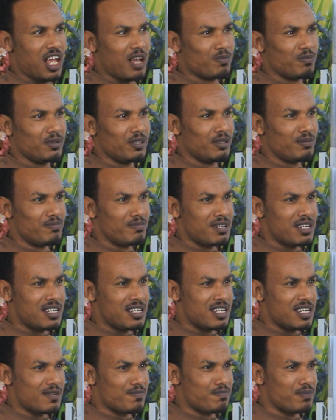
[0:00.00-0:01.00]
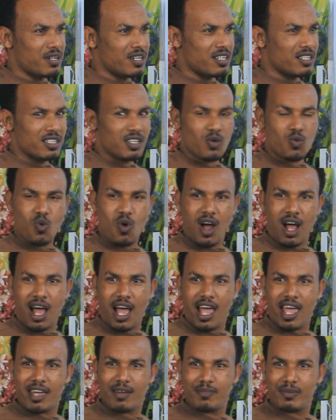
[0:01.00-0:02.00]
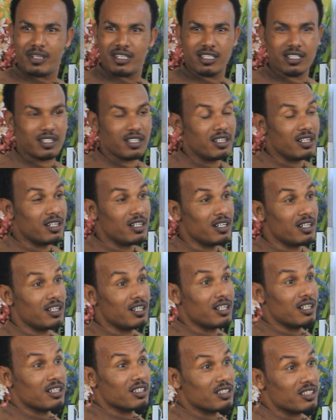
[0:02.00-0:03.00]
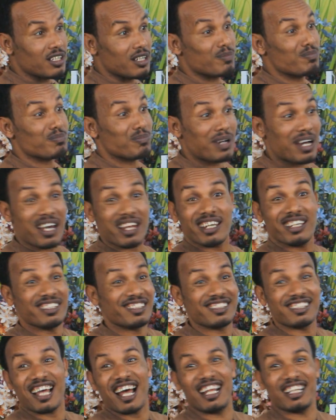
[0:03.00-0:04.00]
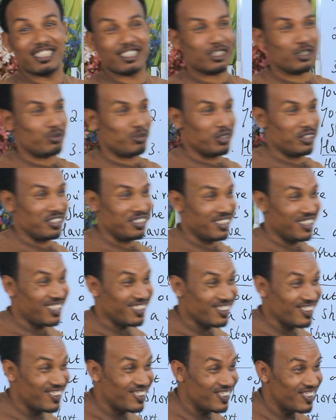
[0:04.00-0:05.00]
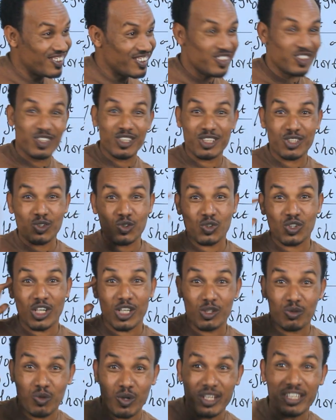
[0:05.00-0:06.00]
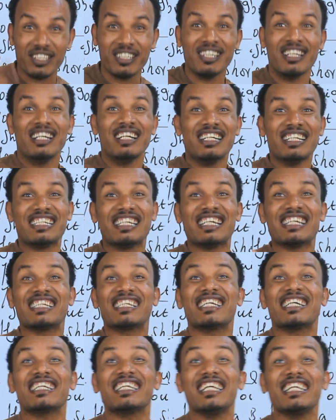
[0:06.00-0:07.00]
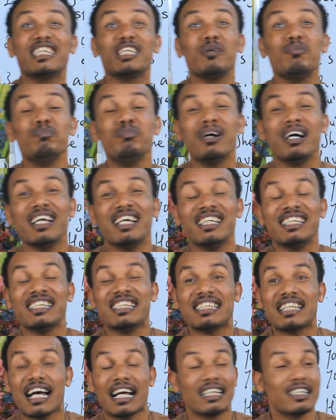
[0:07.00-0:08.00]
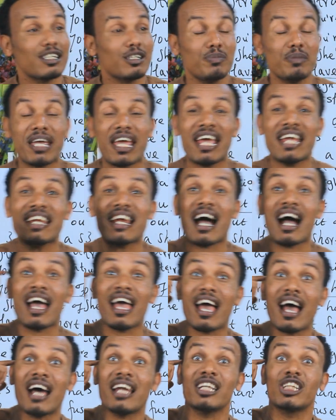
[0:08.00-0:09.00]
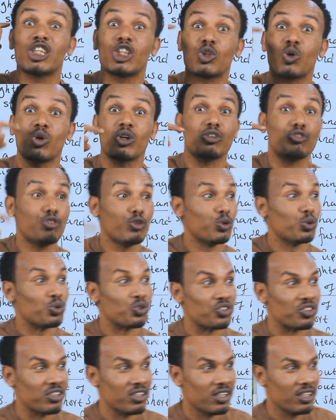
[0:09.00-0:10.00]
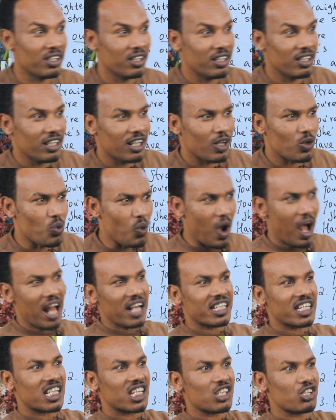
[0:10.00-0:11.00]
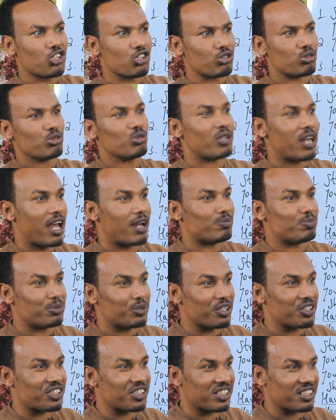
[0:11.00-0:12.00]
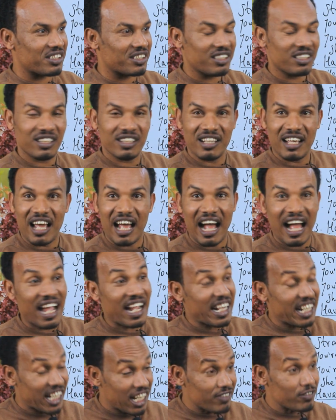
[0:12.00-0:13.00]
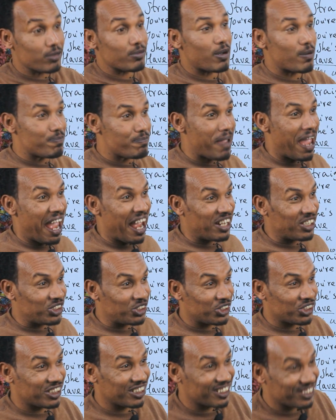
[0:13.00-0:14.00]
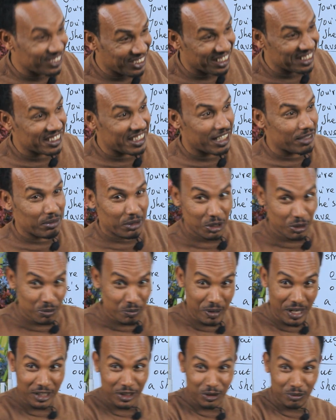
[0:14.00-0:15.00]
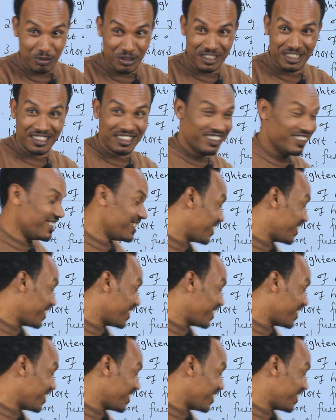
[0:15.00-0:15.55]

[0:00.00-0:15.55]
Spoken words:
usab bil men neber inde why bil somebody insulted me yes sir hona so sadboy yesterday somebody insulted me and i had a short fuse and what did you do to that person i gave him a punch do you understand you know punch me